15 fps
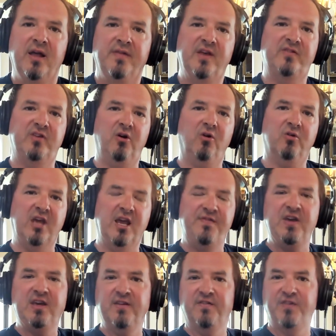They said, okay, if
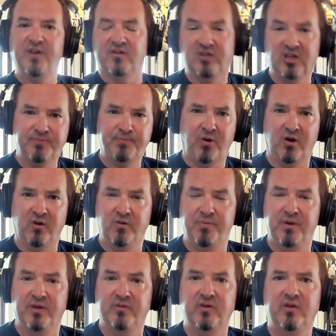he can fix this part of the
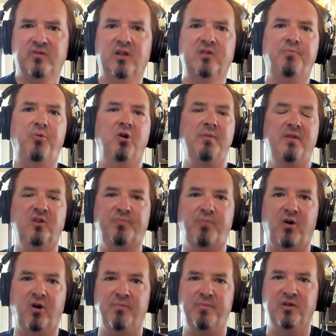business, let's put him in this
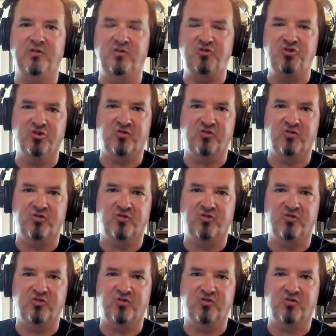part of the business.